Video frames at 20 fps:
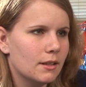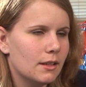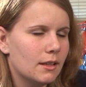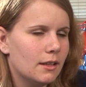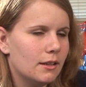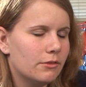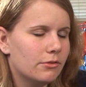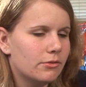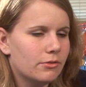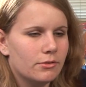
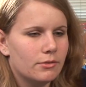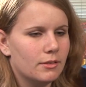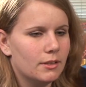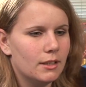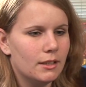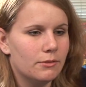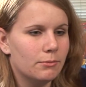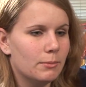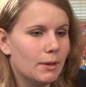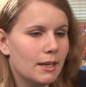if,
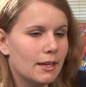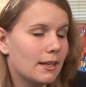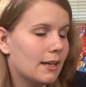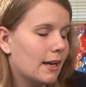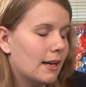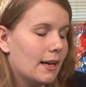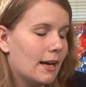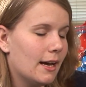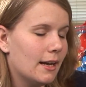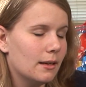if
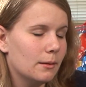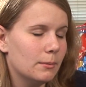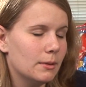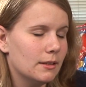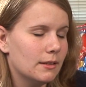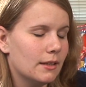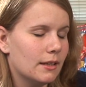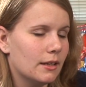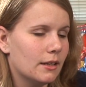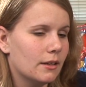Medicaid hadn't have
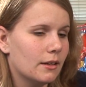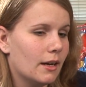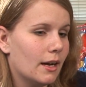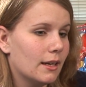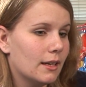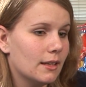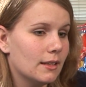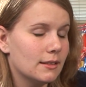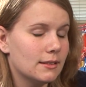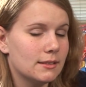been there, I
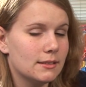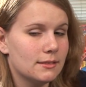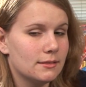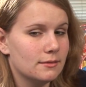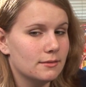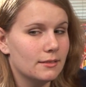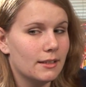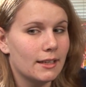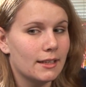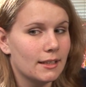guess,
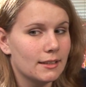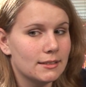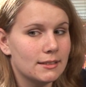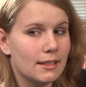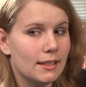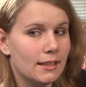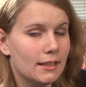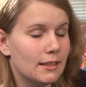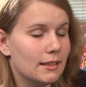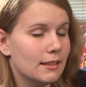like I
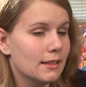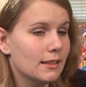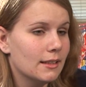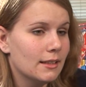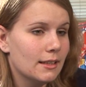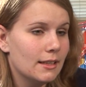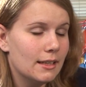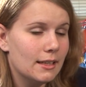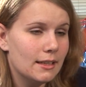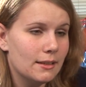said,
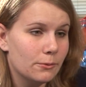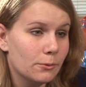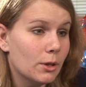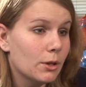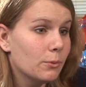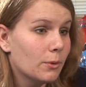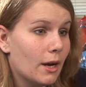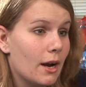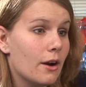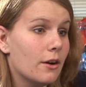
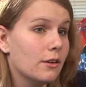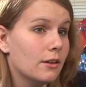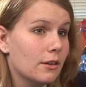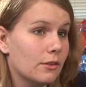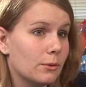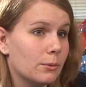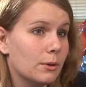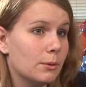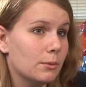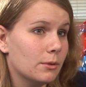one way or
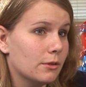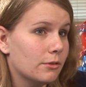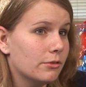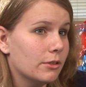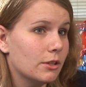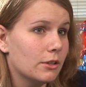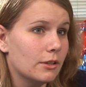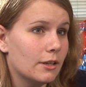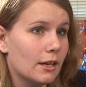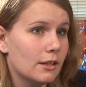another, we would have
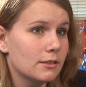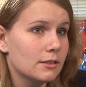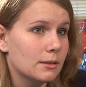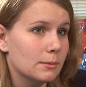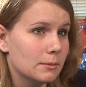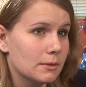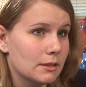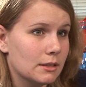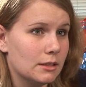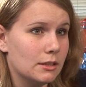figured out
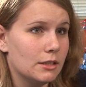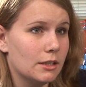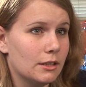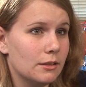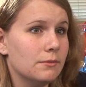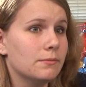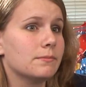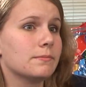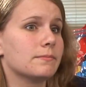something, you know?